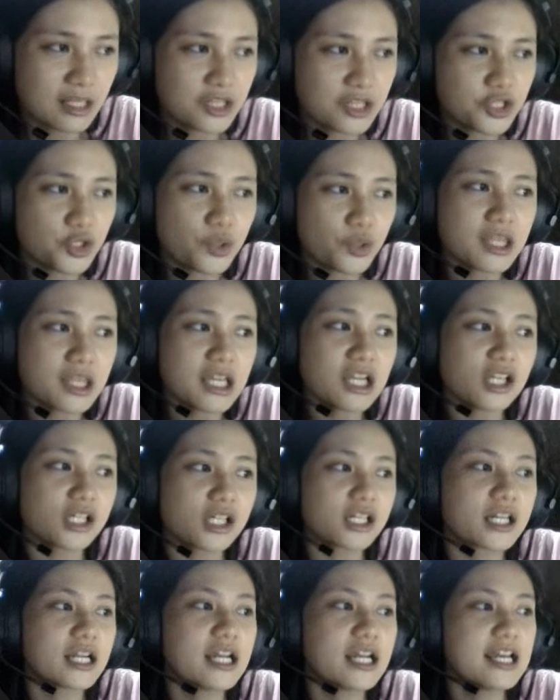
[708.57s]
So they
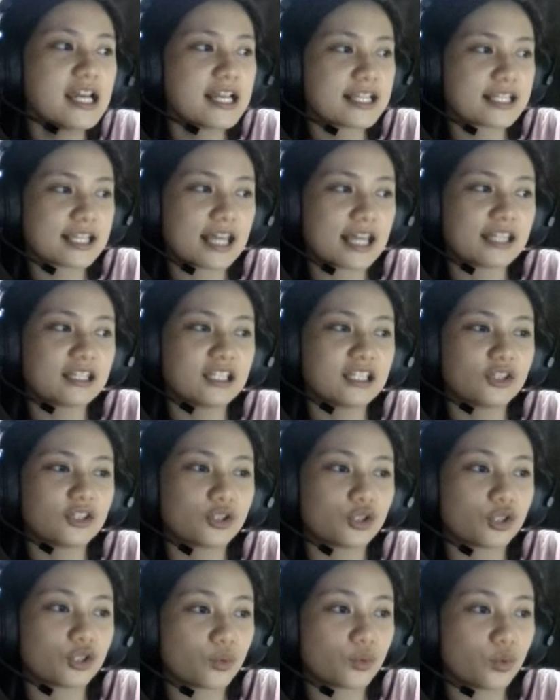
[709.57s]
are sent into
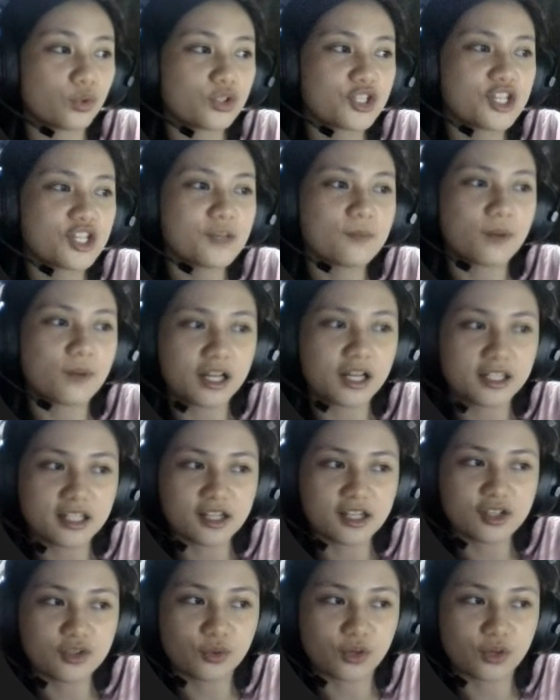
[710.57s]
the Golgi bodies